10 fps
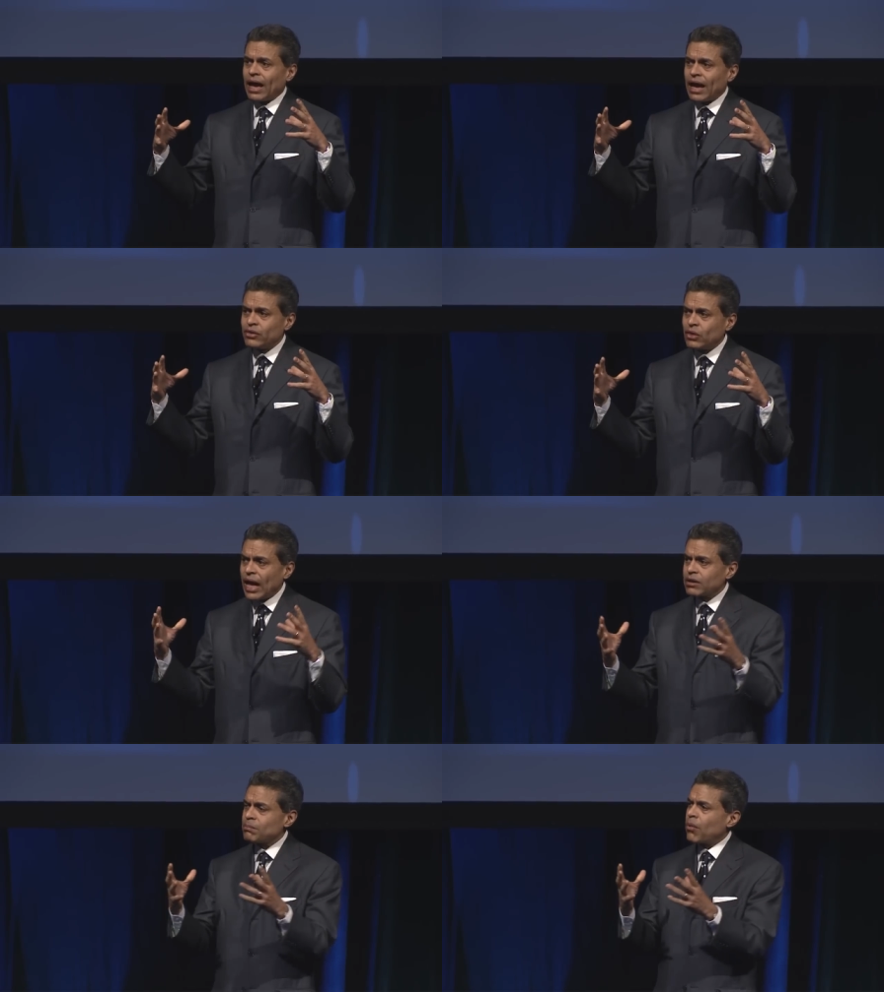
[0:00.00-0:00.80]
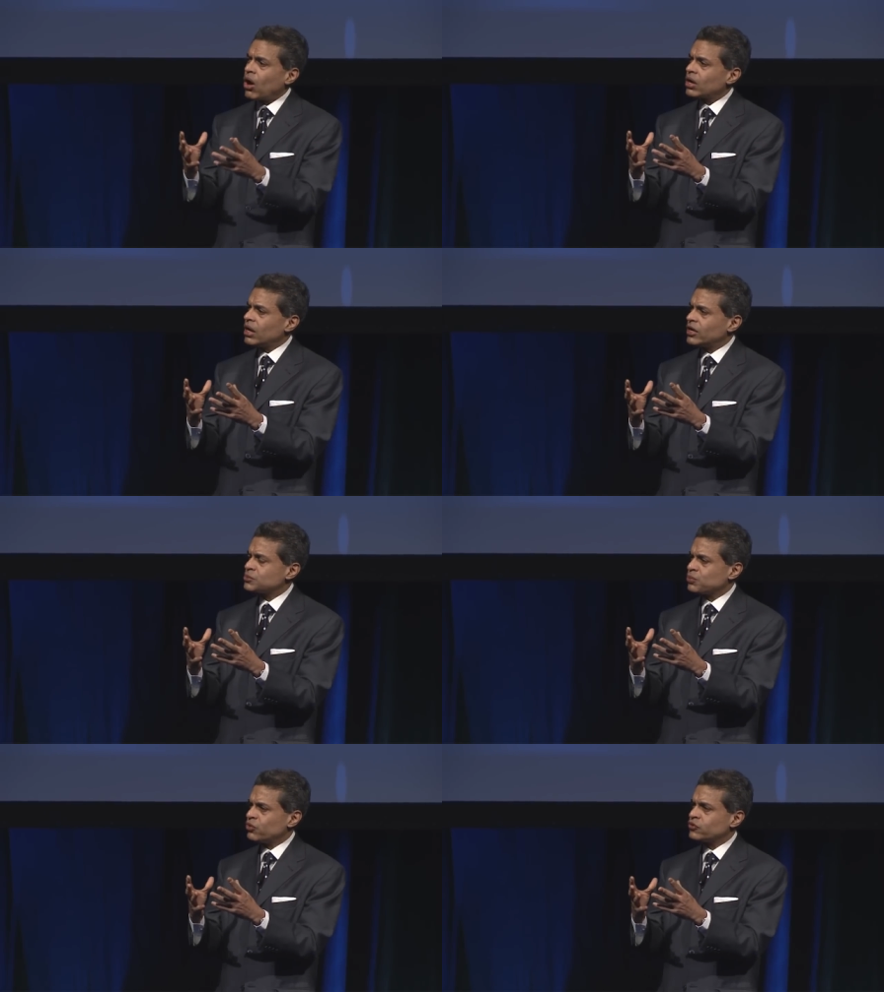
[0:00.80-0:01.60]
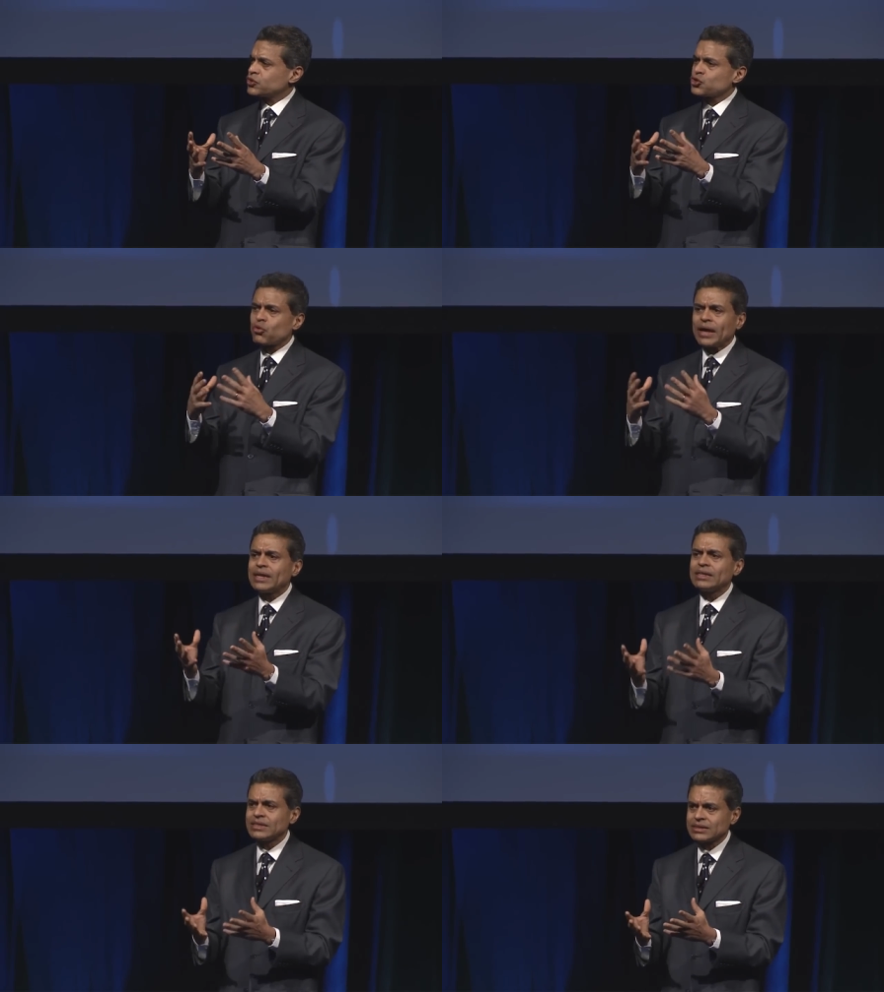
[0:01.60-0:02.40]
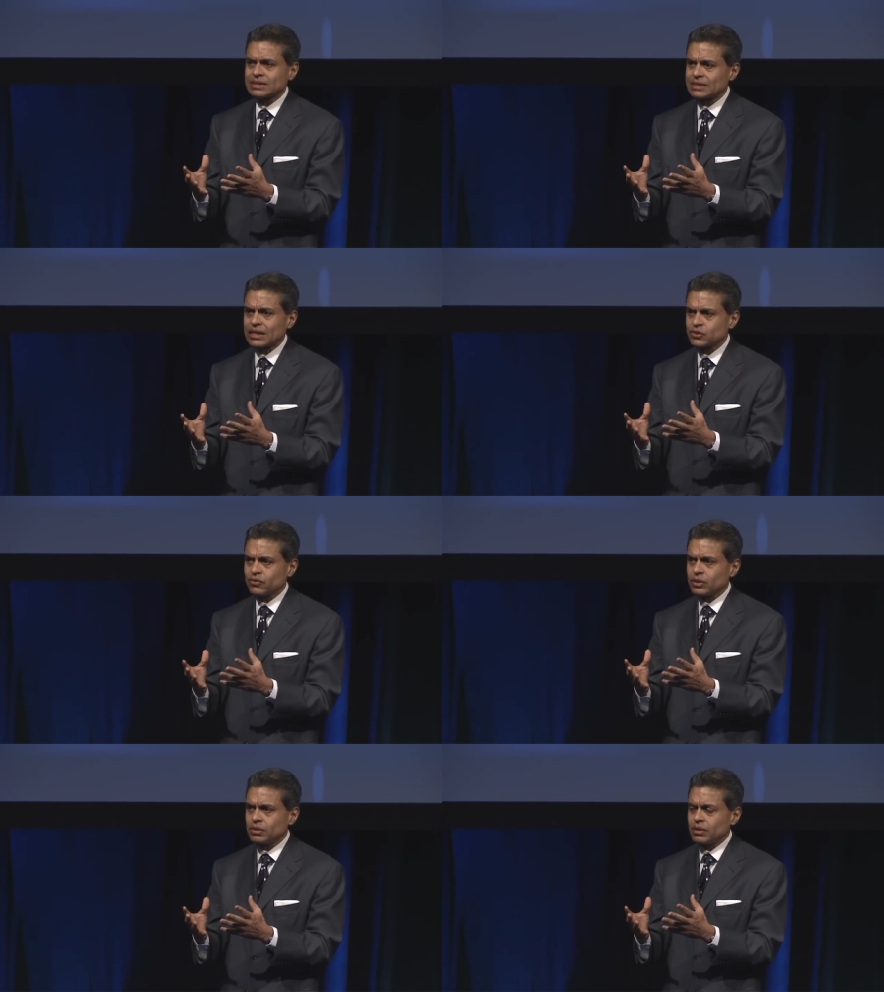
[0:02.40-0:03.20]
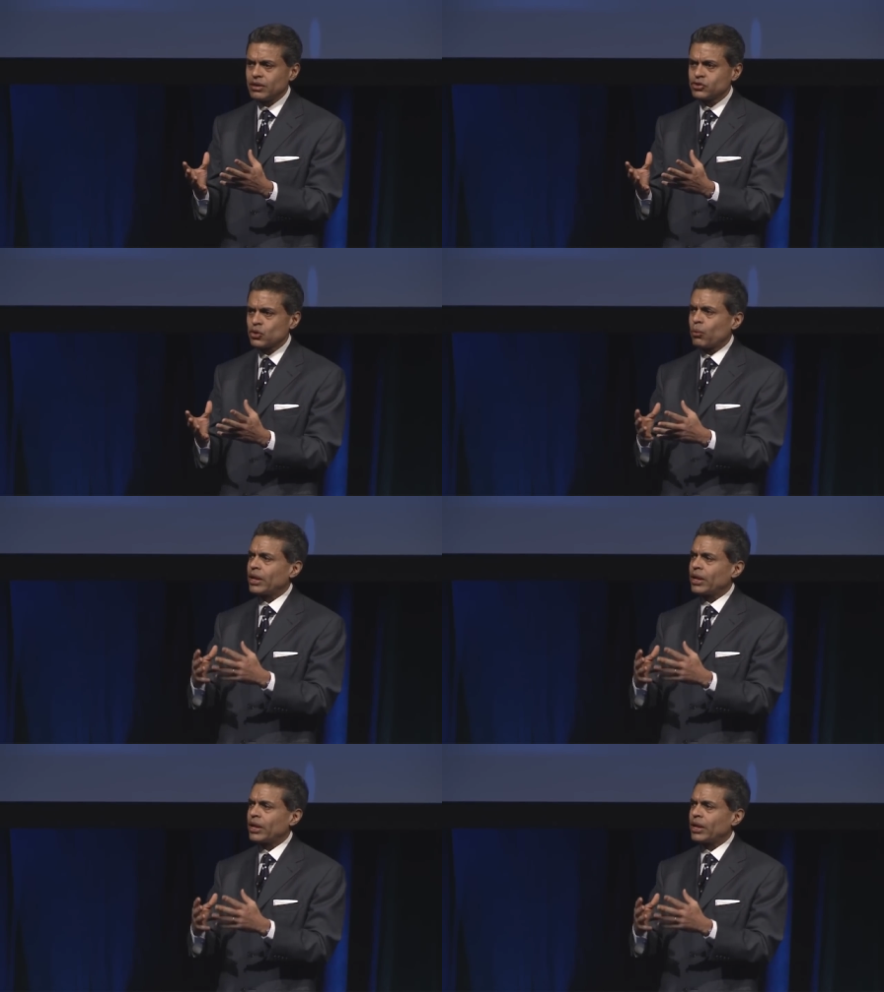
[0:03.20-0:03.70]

And that model has proved strikingly successful. And so when